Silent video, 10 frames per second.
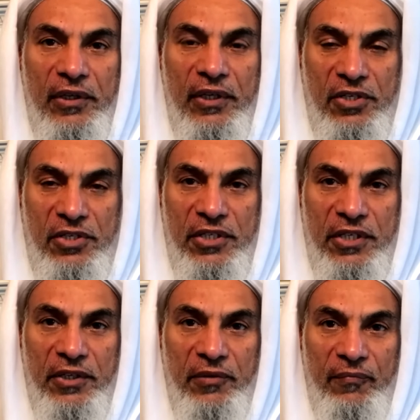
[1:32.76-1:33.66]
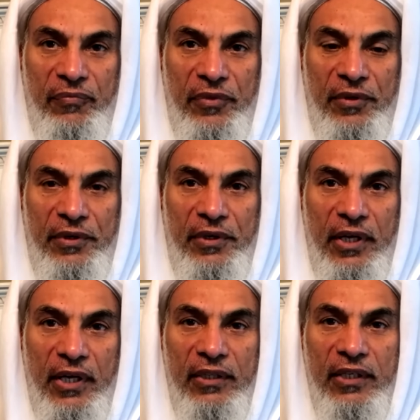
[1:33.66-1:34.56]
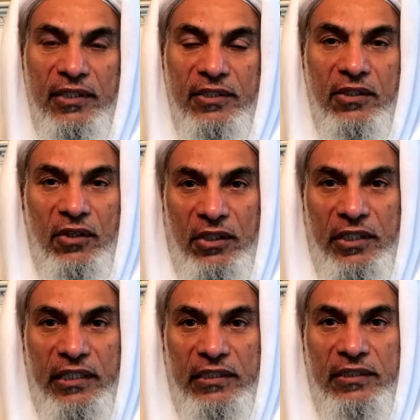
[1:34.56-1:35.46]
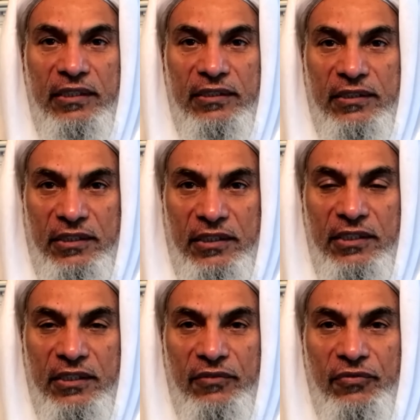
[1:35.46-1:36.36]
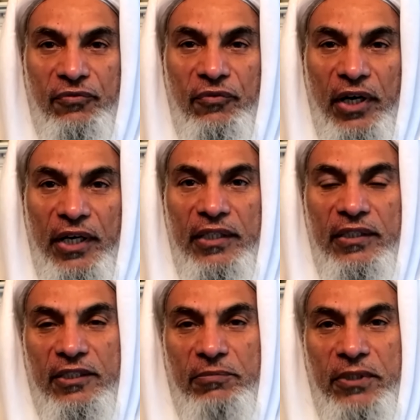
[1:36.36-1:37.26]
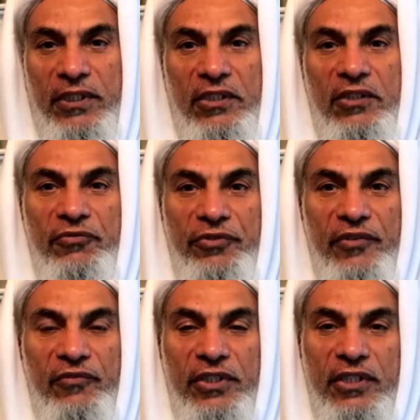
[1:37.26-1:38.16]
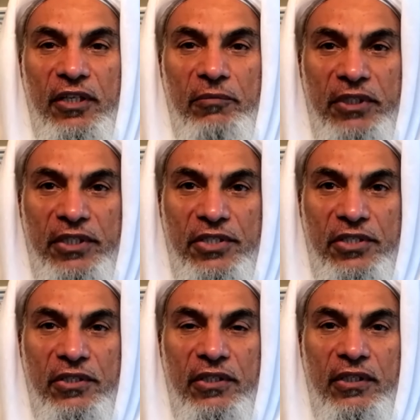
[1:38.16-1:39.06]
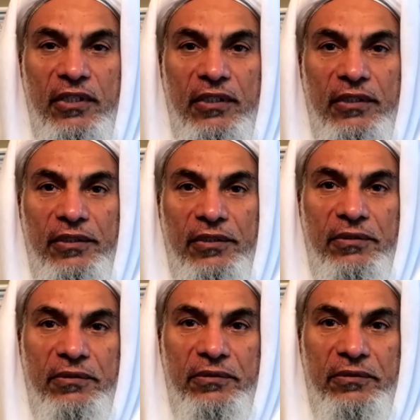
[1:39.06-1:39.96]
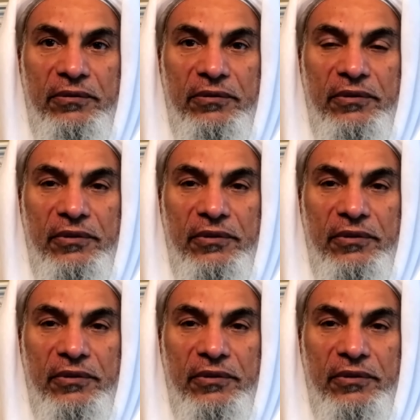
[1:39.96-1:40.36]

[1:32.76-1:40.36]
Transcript: Hijri. And there is a context, there is a reason why this particular framework emerged to